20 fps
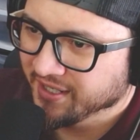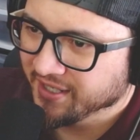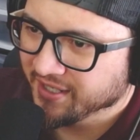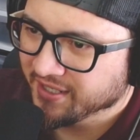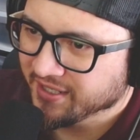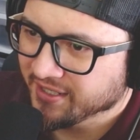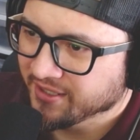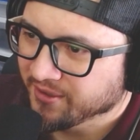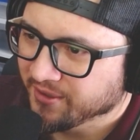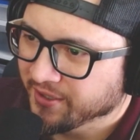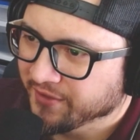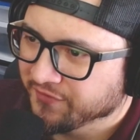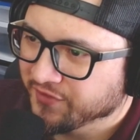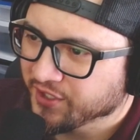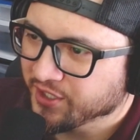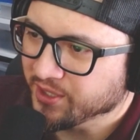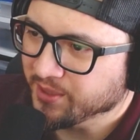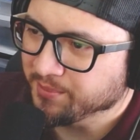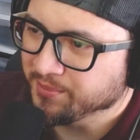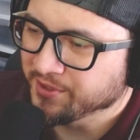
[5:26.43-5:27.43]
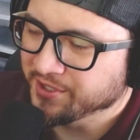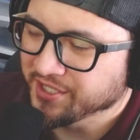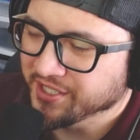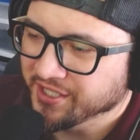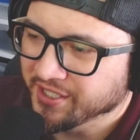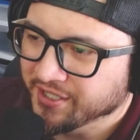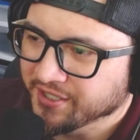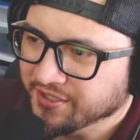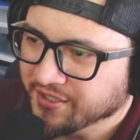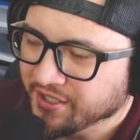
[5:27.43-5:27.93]
You know, if you're going to put
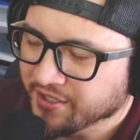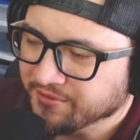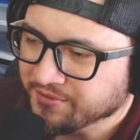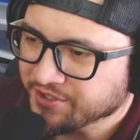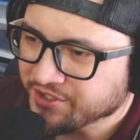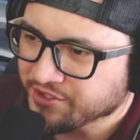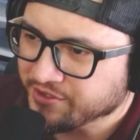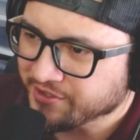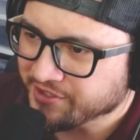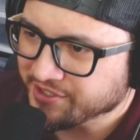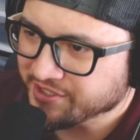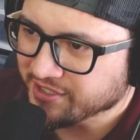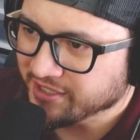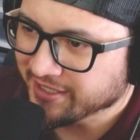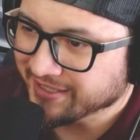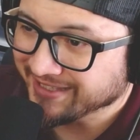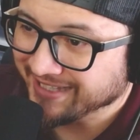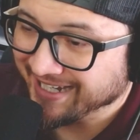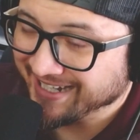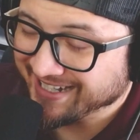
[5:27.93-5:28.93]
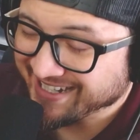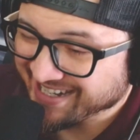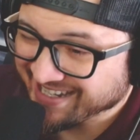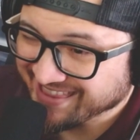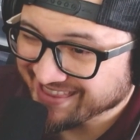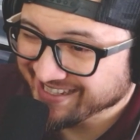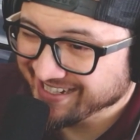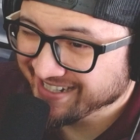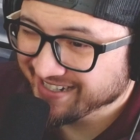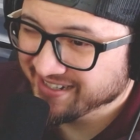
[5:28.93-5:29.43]
a restriction like that
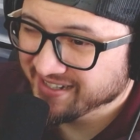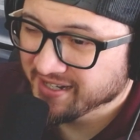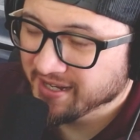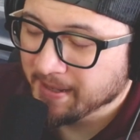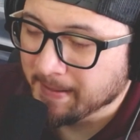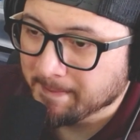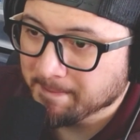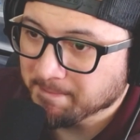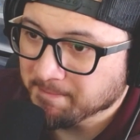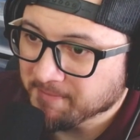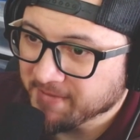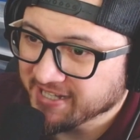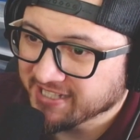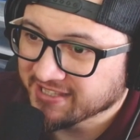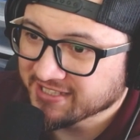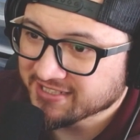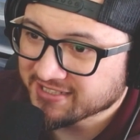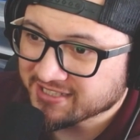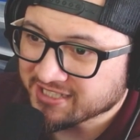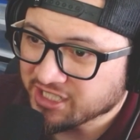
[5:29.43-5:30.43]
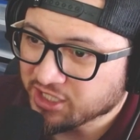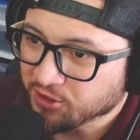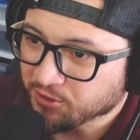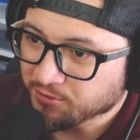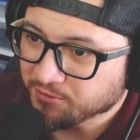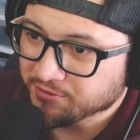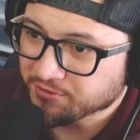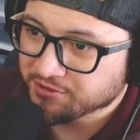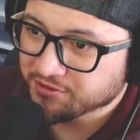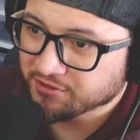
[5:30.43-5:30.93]
in there, make this
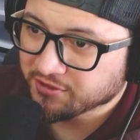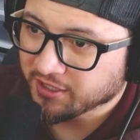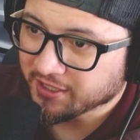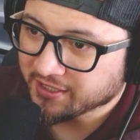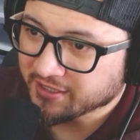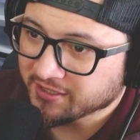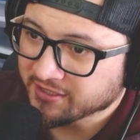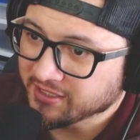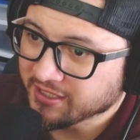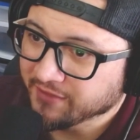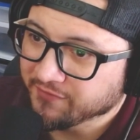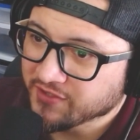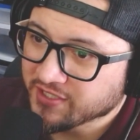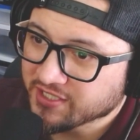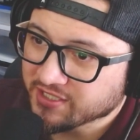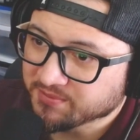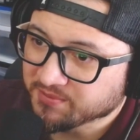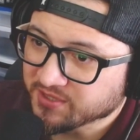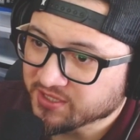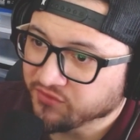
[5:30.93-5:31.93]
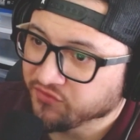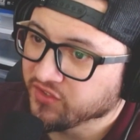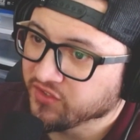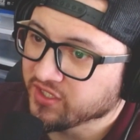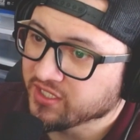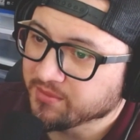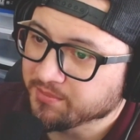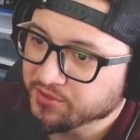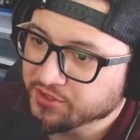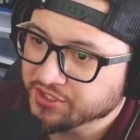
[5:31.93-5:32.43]
huge, like defense plus
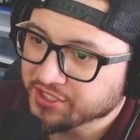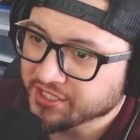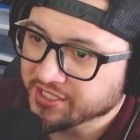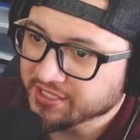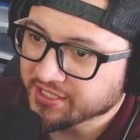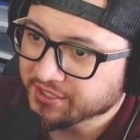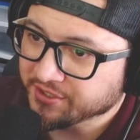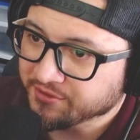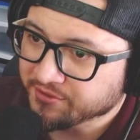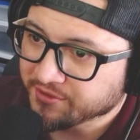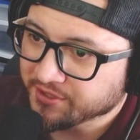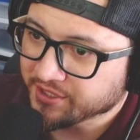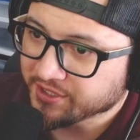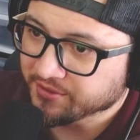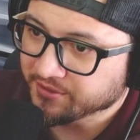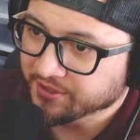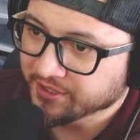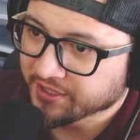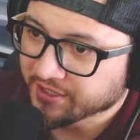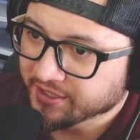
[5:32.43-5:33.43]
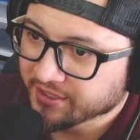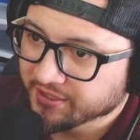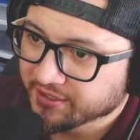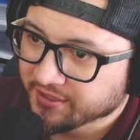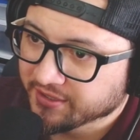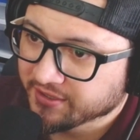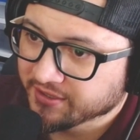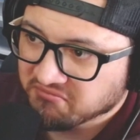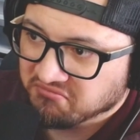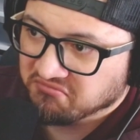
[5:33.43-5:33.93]
50% and critical hit.
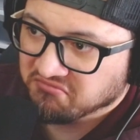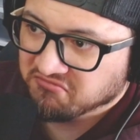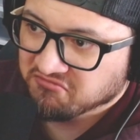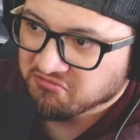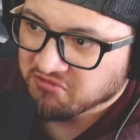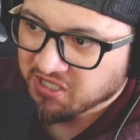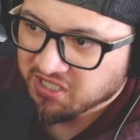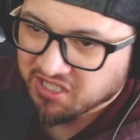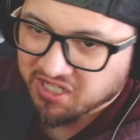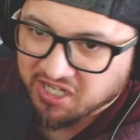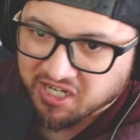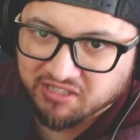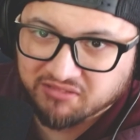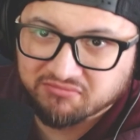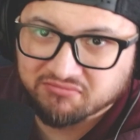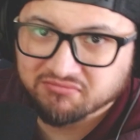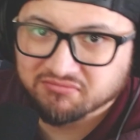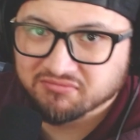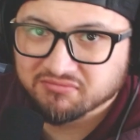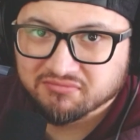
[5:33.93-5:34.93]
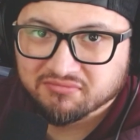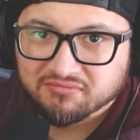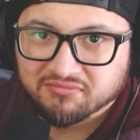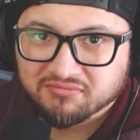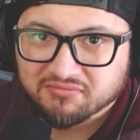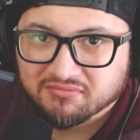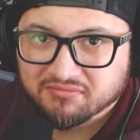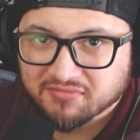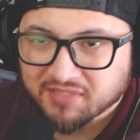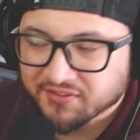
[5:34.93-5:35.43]
Why not?
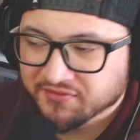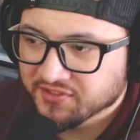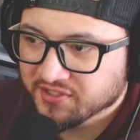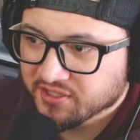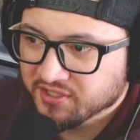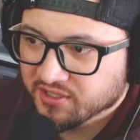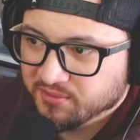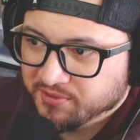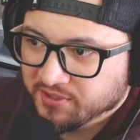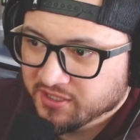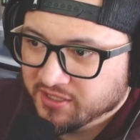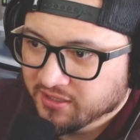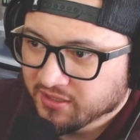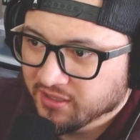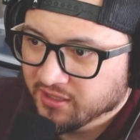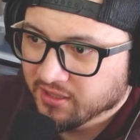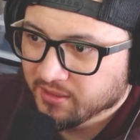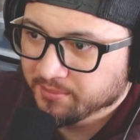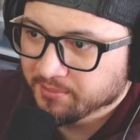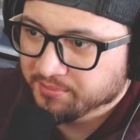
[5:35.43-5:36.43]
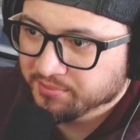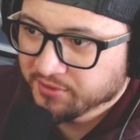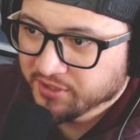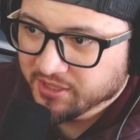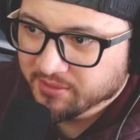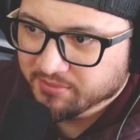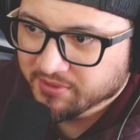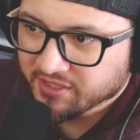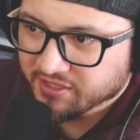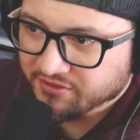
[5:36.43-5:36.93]
If you're going to put a
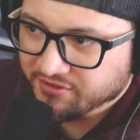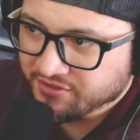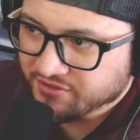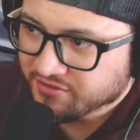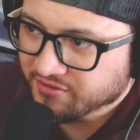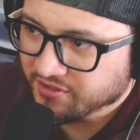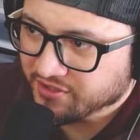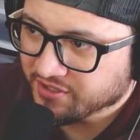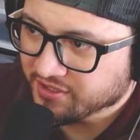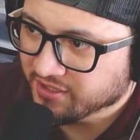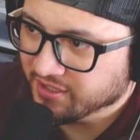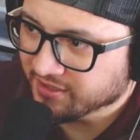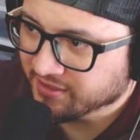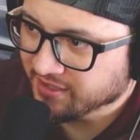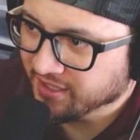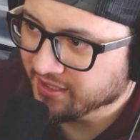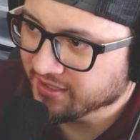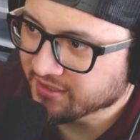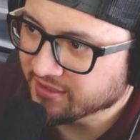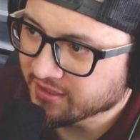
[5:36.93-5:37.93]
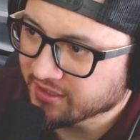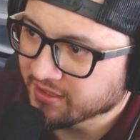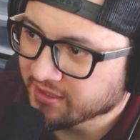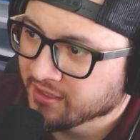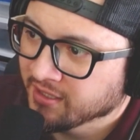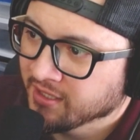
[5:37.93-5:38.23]
pretty big restriction like that in there.